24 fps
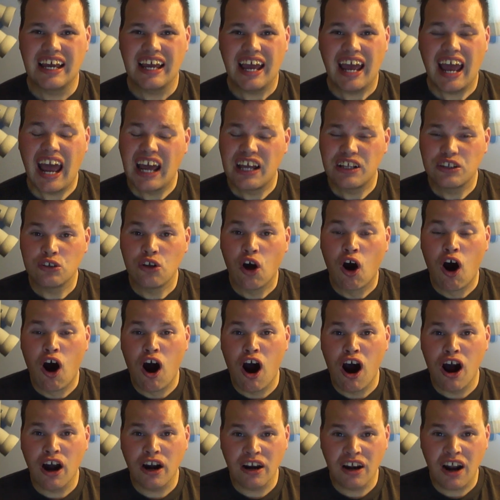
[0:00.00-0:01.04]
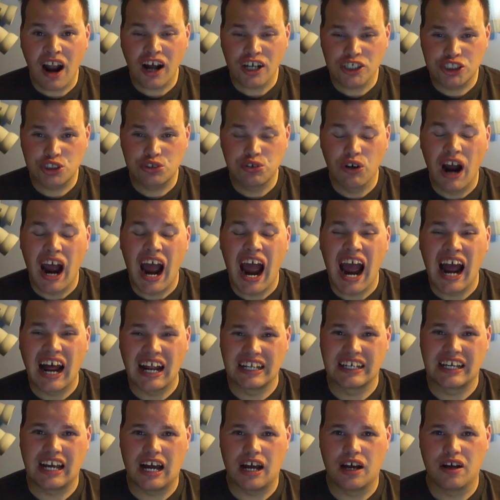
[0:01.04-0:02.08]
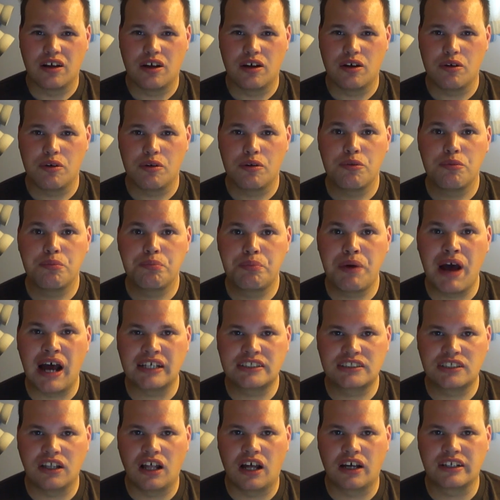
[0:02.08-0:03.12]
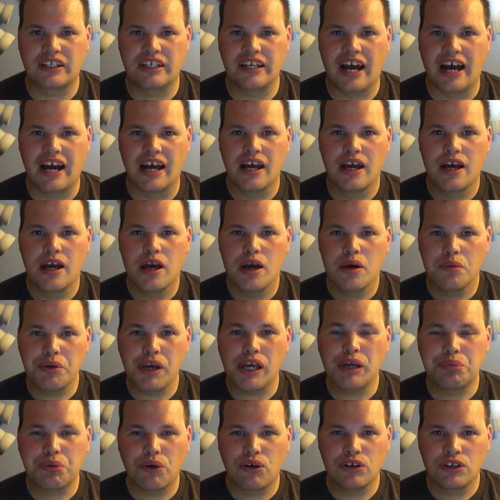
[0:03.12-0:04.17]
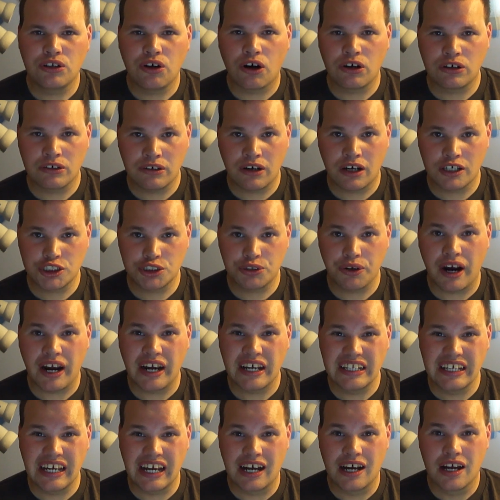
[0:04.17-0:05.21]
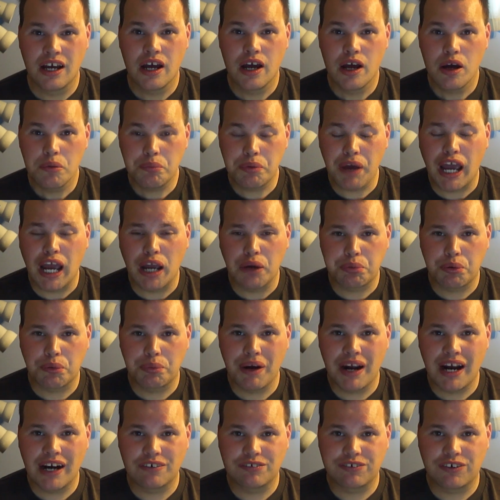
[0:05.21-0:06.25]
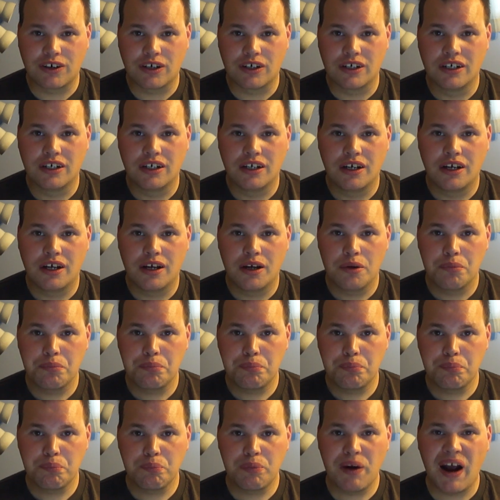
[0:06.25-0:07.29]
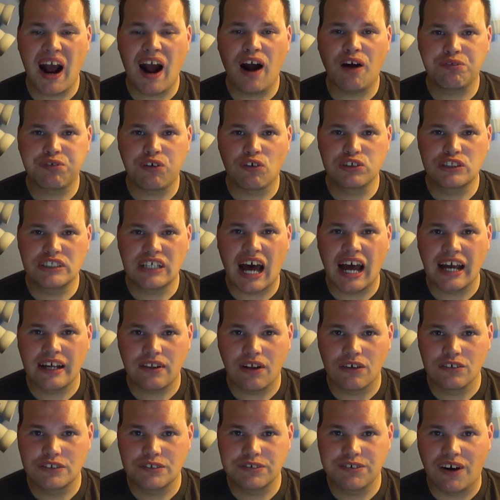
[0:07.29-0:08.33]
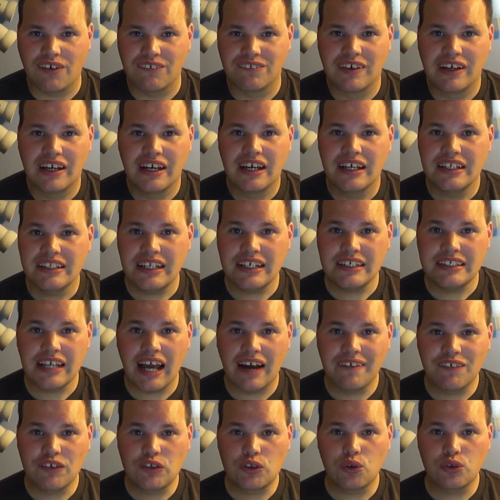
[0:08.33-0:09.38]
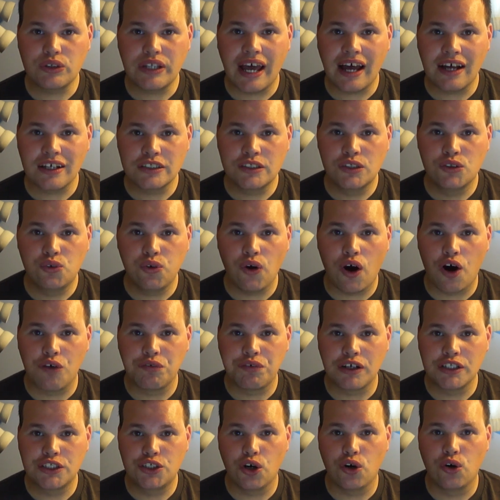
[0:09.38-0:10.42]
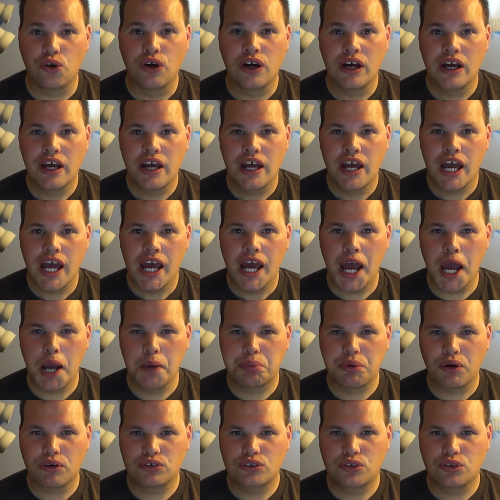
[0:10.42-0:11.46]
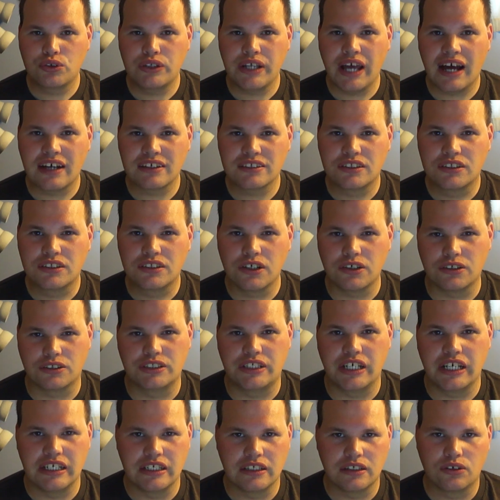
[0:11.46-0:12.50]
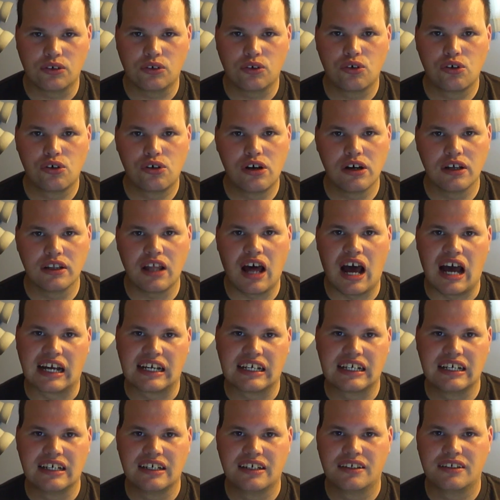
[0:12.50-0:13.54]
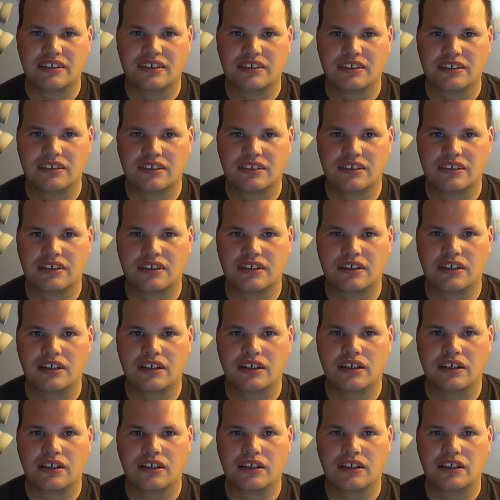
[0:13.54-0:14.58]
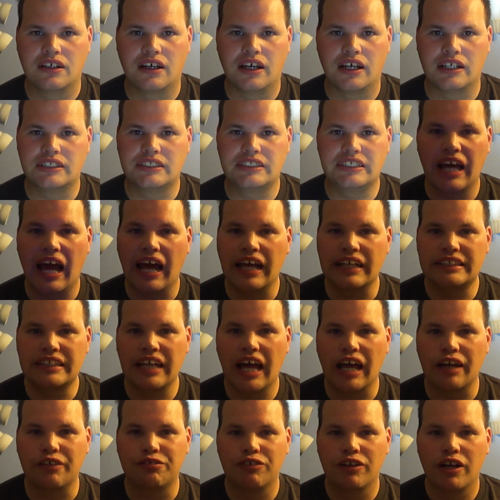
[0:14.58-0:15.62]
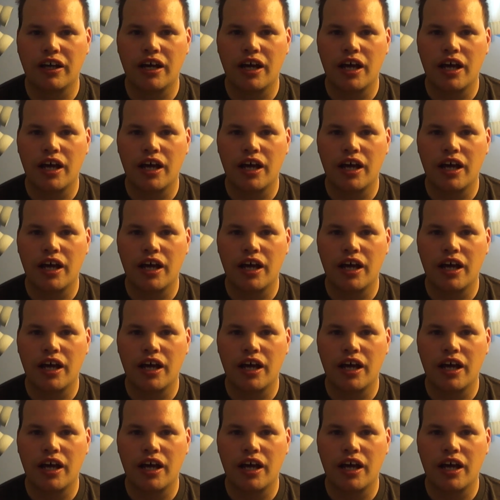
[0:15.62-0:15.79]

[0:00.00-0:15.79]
and Northern Australia. Best luck, yeah. People in Northern Australia, be prepared for powerful cyclones from December 2012 until April 2013. Good luck. And stay safe.